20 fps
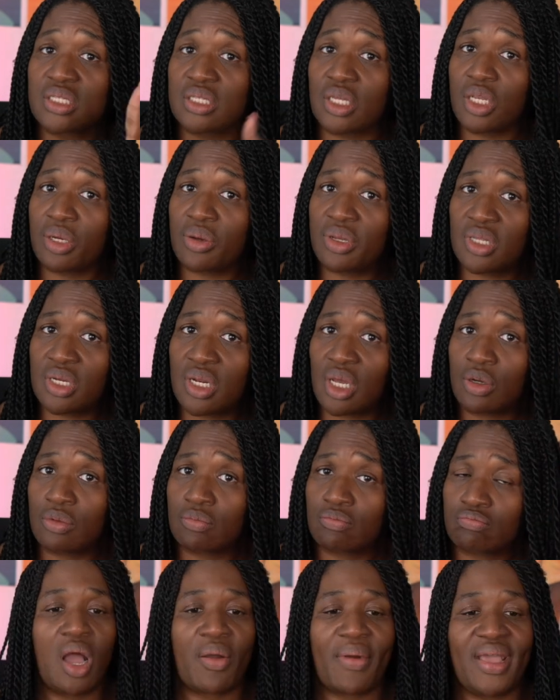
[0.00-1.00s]
so you're in the know.
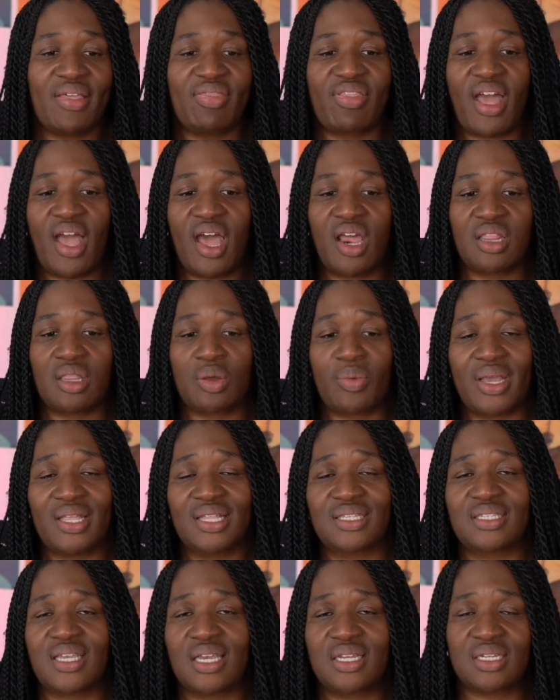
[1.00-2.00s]
All right, that out of the way,
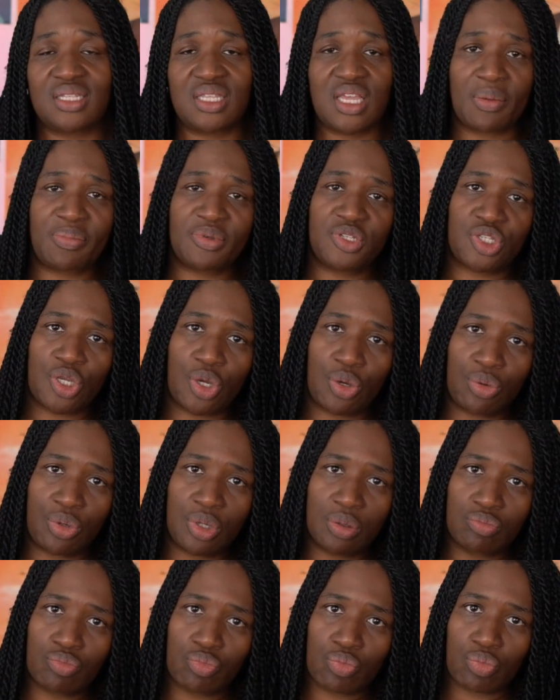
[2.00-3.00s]
let's get into the
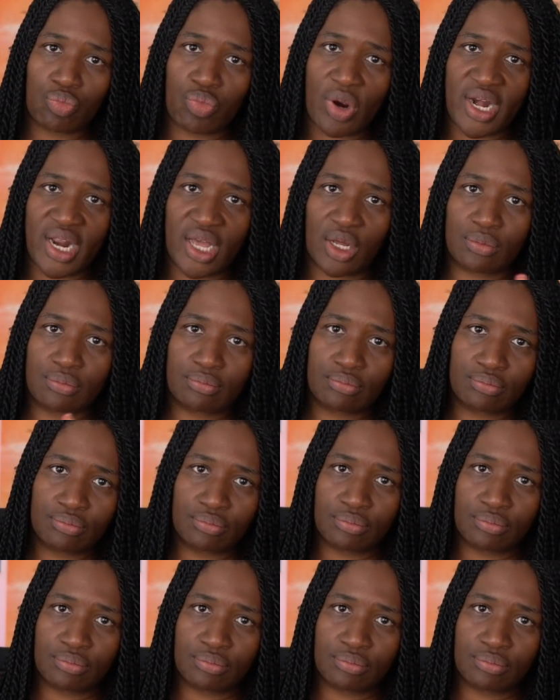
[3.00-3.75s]
episode right now.